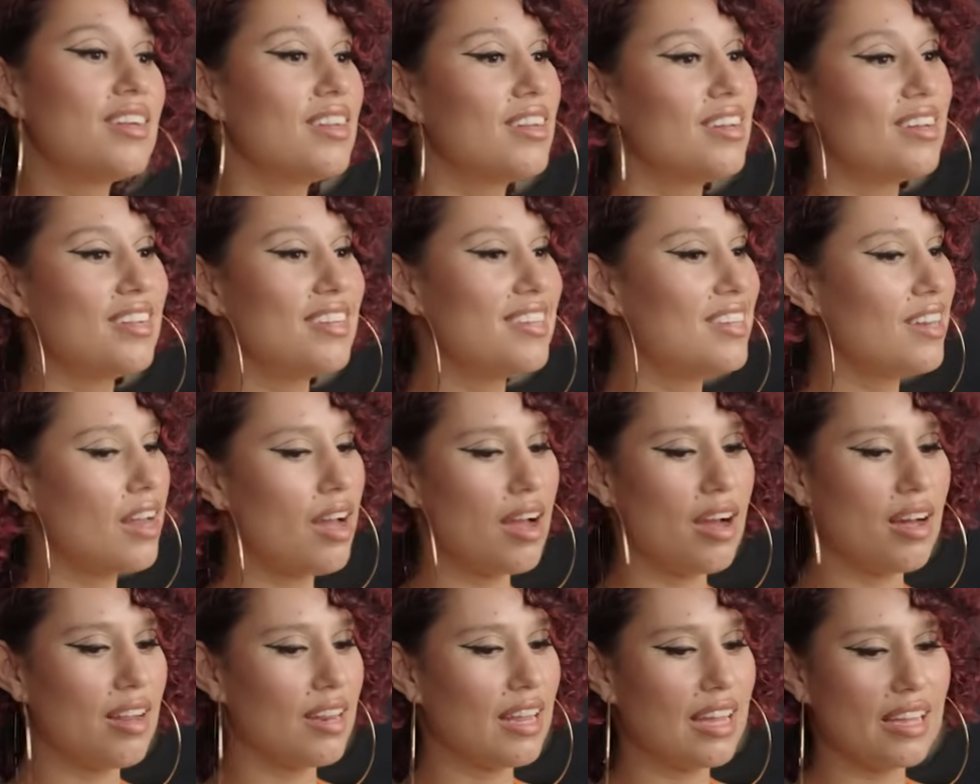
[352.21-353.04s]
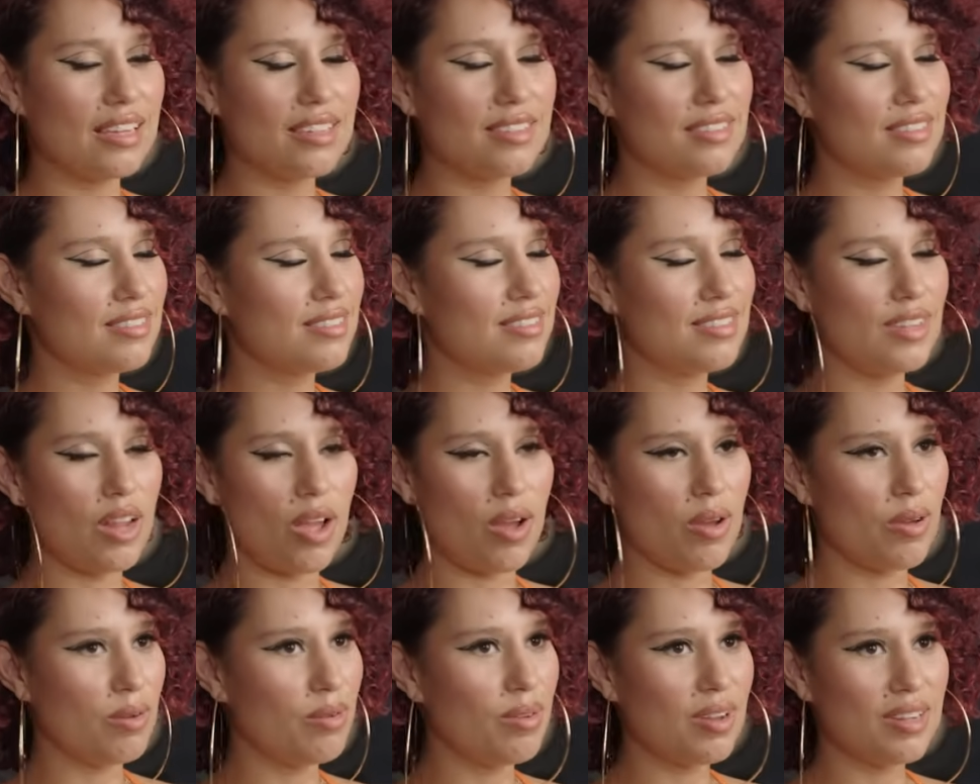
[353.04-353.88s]
da. Nah, like
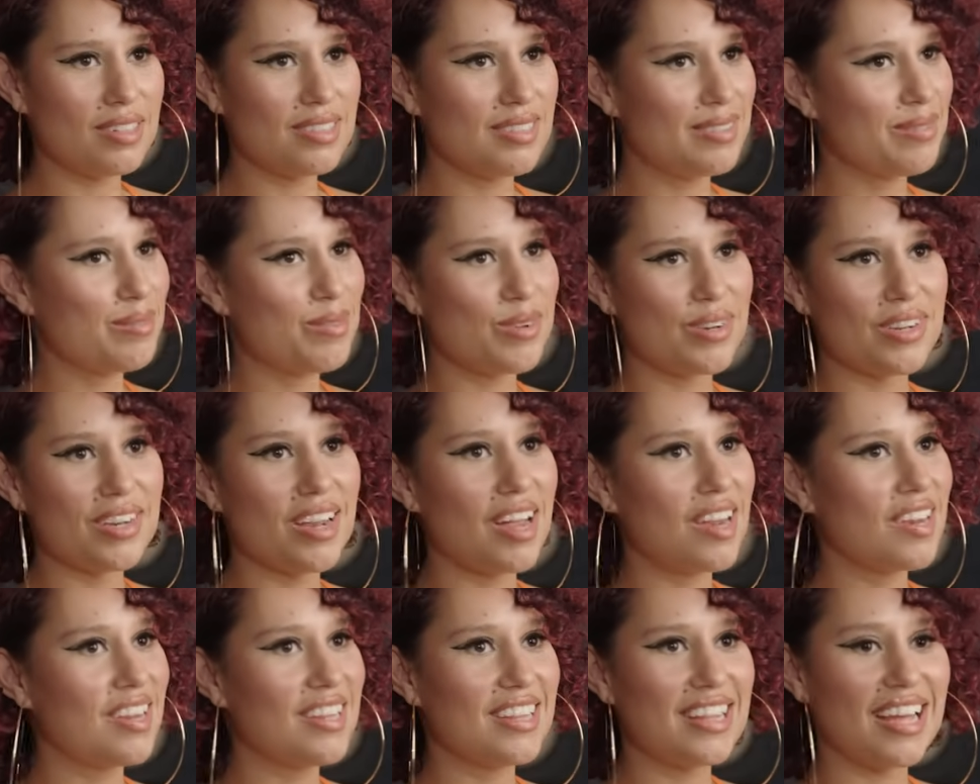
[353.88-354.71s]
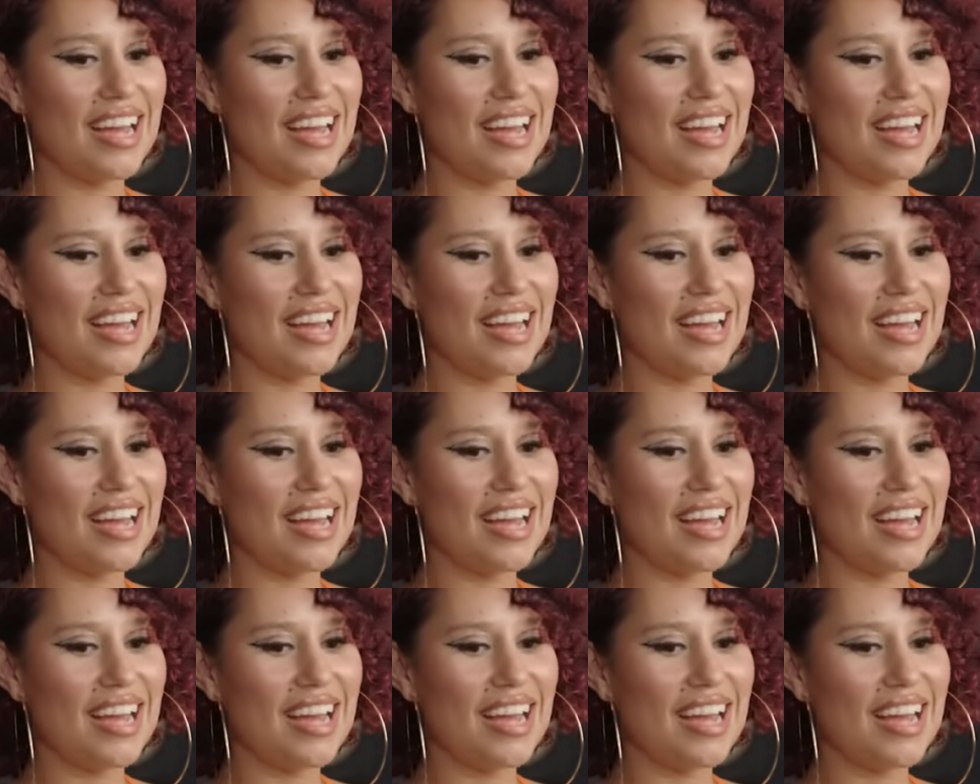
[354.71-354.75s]
no, I didn't want none of